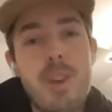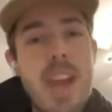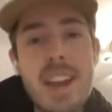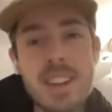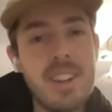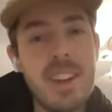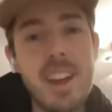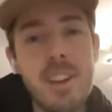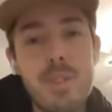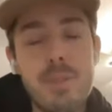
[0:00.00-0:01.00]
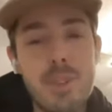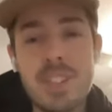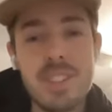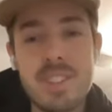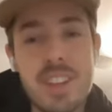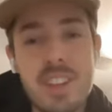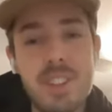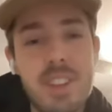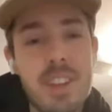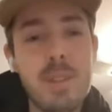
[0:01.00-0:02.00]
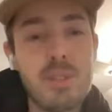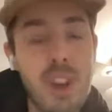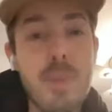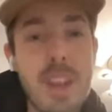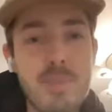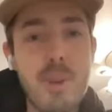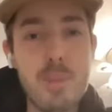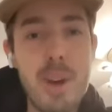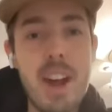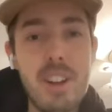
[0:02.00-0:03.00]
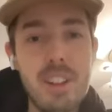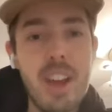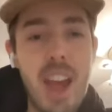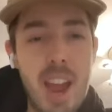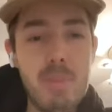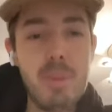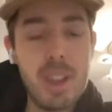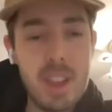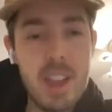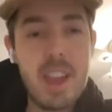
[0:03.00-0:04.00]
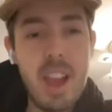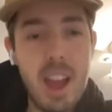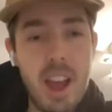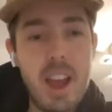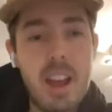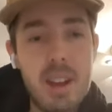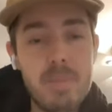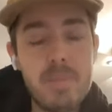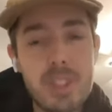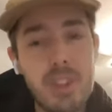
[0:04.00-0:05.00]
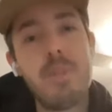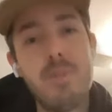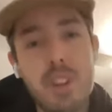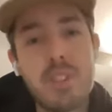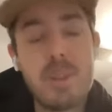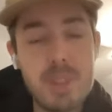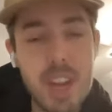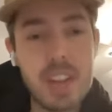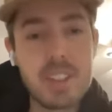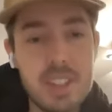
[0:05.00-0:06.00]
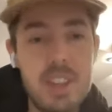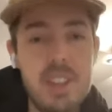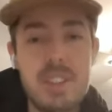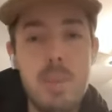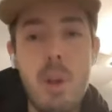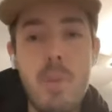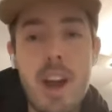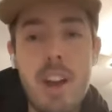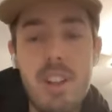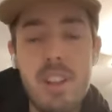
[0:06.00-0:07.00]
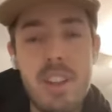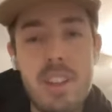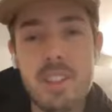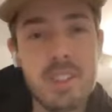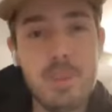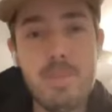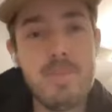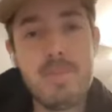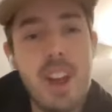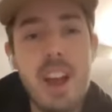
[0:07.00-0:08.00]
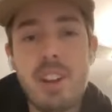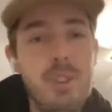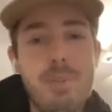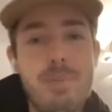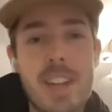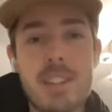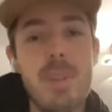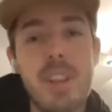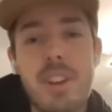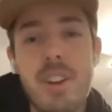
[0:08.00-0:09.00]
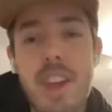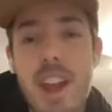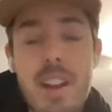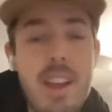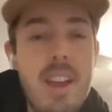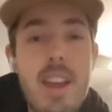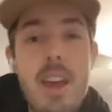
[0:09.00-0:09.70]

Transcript: a React Native, which is essentially trying to make a mobile app. Um, so convert DreamChat to, to mobile. And there's a guy called Maximilian on that.